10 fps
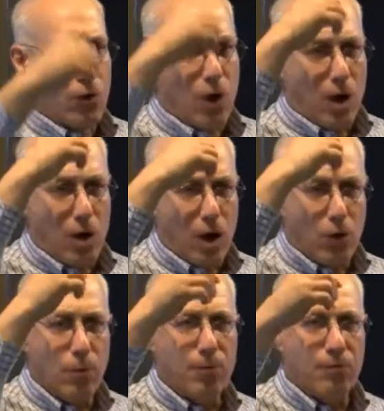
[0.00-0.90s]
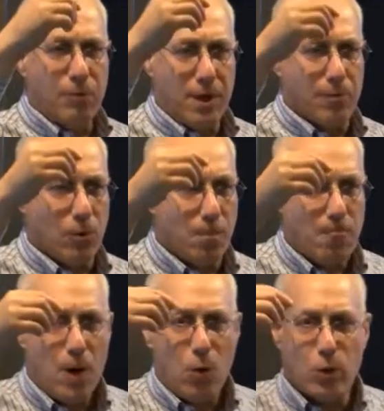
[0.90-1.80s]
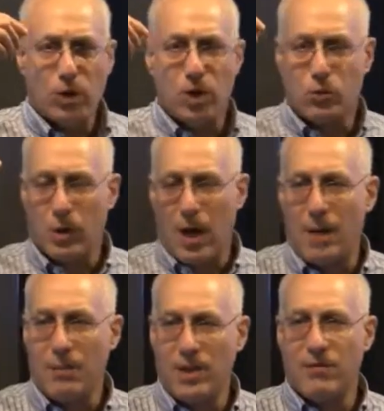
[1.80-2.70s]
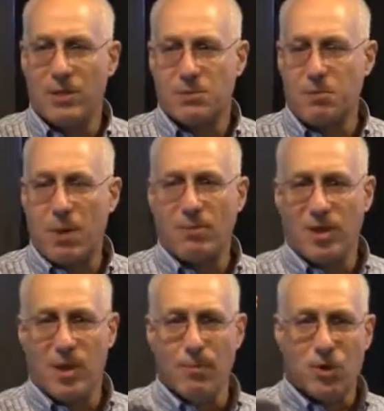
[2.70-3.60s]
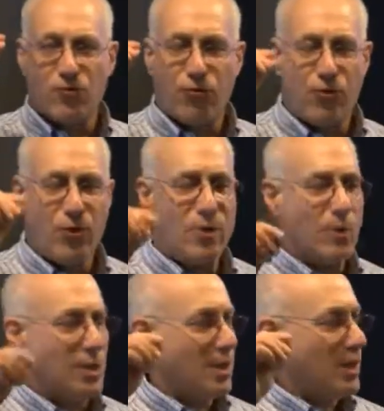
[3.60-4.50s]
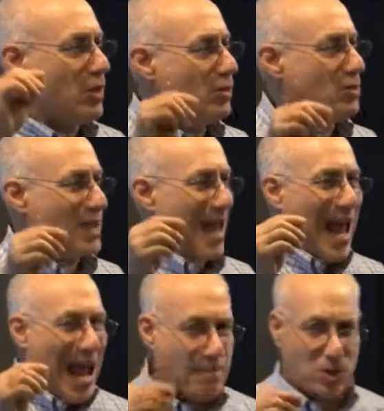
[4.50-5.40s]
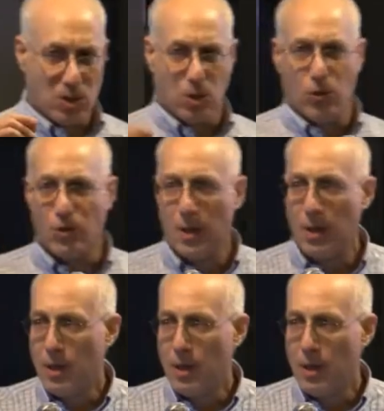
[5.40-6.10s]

a, a group of people which is what I believe is probably the most frequently used absolute